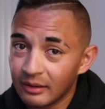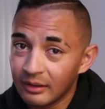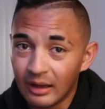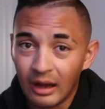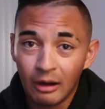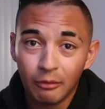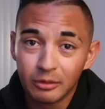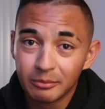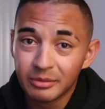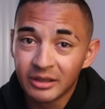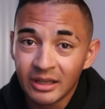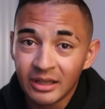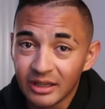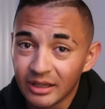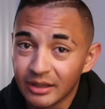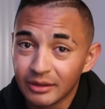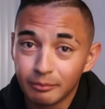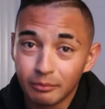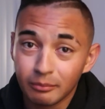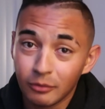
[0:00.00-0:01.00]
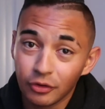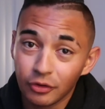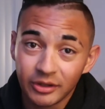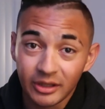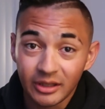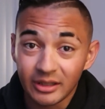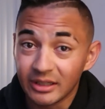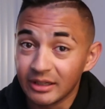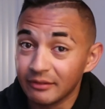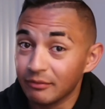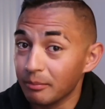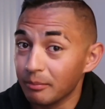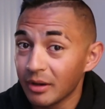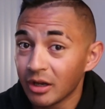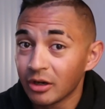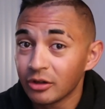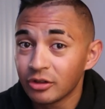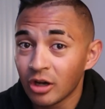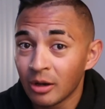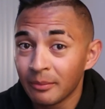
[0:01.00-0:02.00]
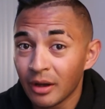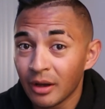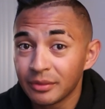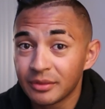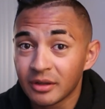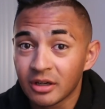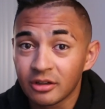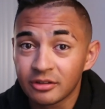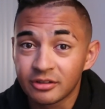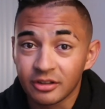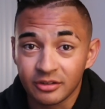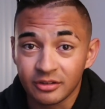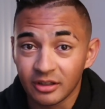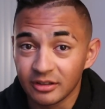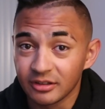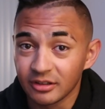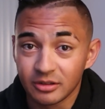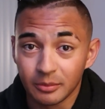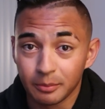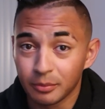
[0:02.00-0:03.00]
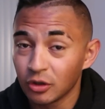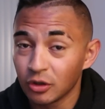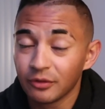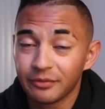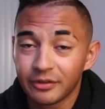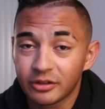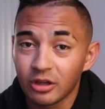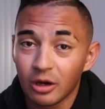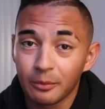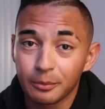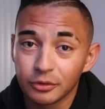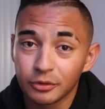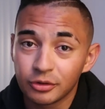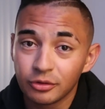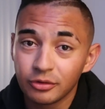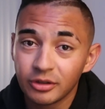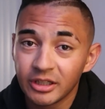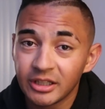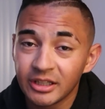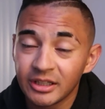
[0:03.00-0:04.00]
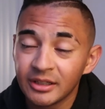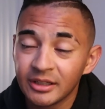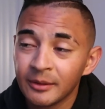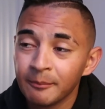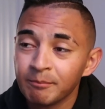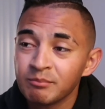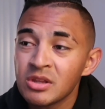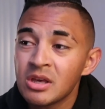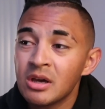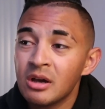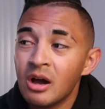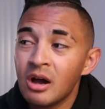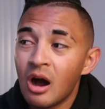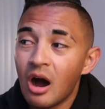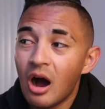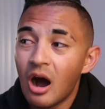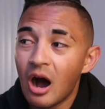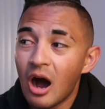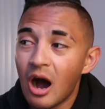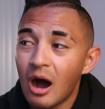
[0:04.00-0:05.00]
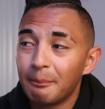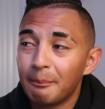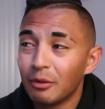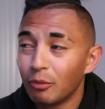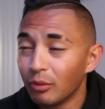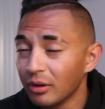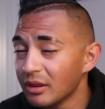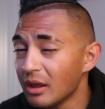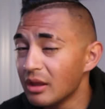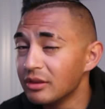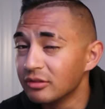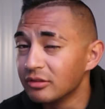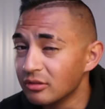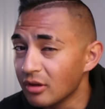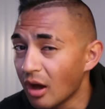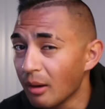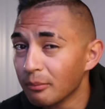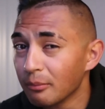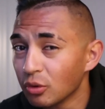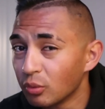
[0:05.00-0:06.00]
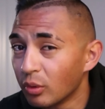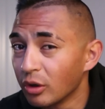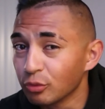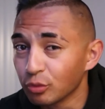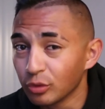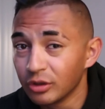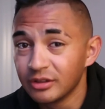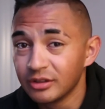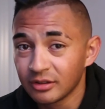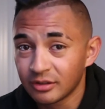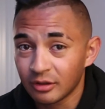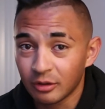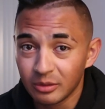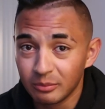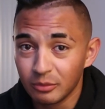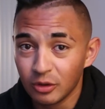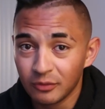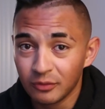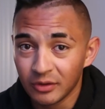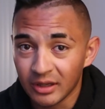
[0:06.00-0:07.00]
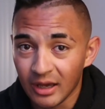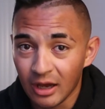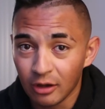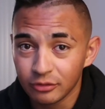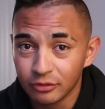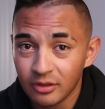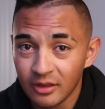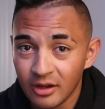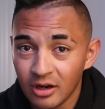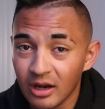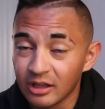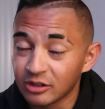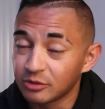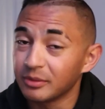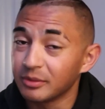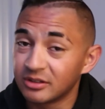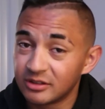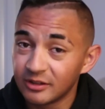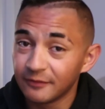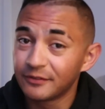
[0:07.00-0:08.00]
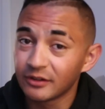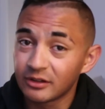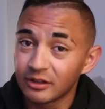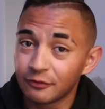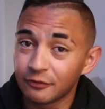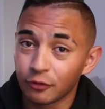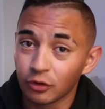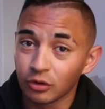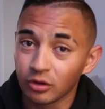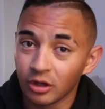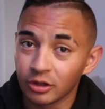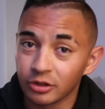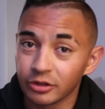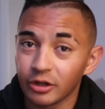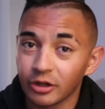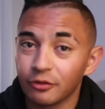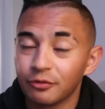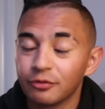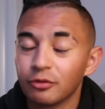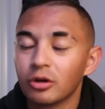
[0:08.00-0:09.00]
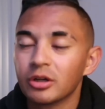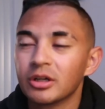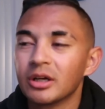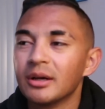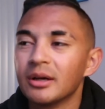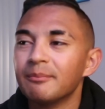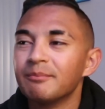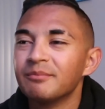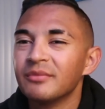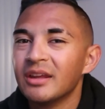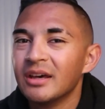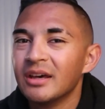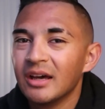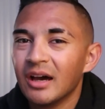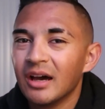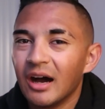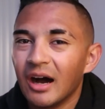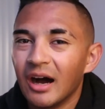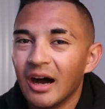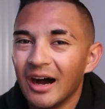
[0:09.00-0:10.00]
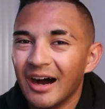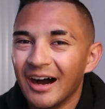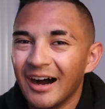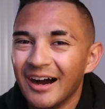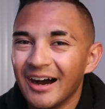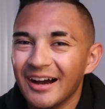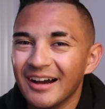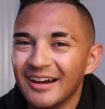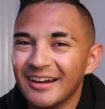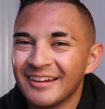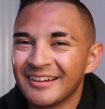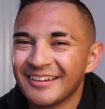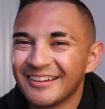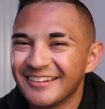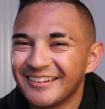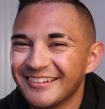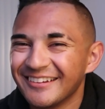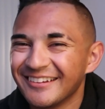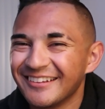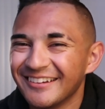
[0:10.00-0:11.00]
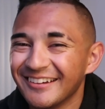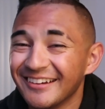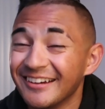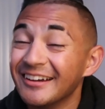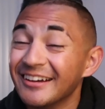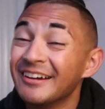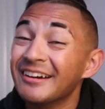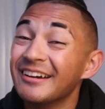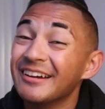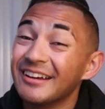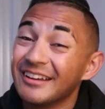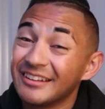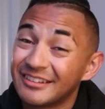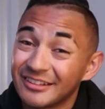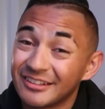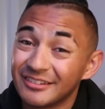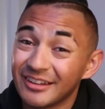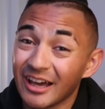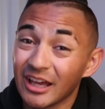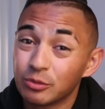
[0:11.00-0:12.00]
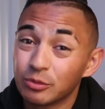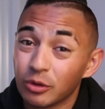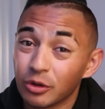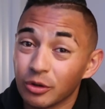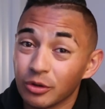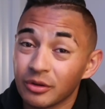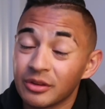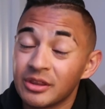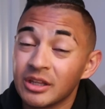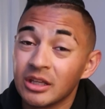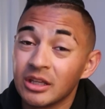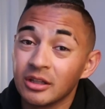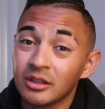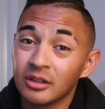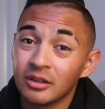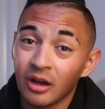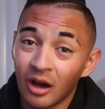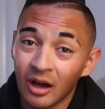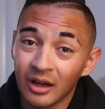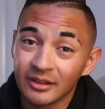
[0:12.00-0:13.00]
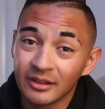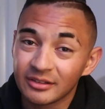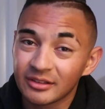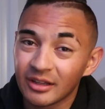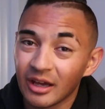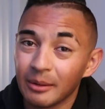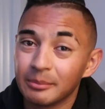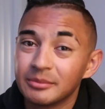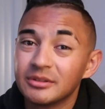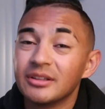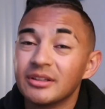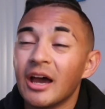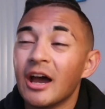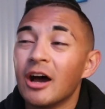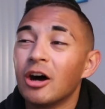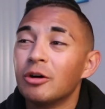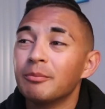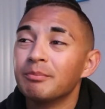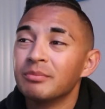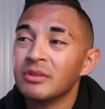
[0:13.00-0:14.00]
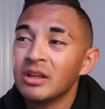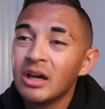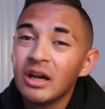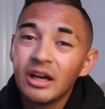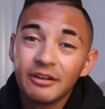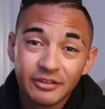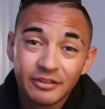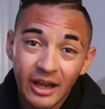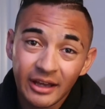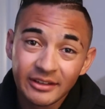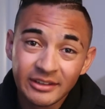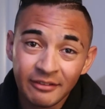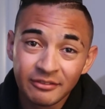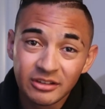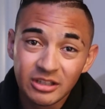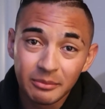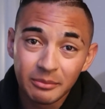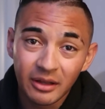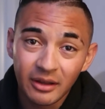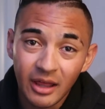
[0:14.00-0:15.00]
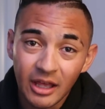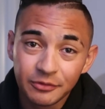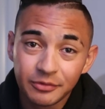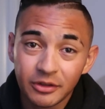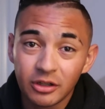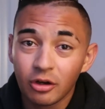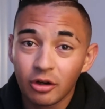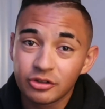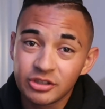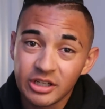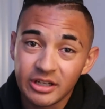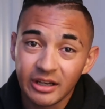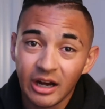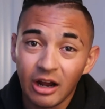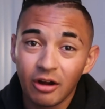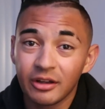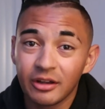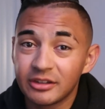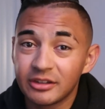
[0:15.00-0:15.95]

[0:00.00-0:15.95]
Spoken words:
I want to be getting it most likely an even better job out there, just because it's a perfect opportunity. But one of the #1 reasons I'm going to be moving out there, and specifically Fort Lauderdale, Florida, is because that's where the yacht is kept. Now, if you guys haven't seen my last video, go check it out.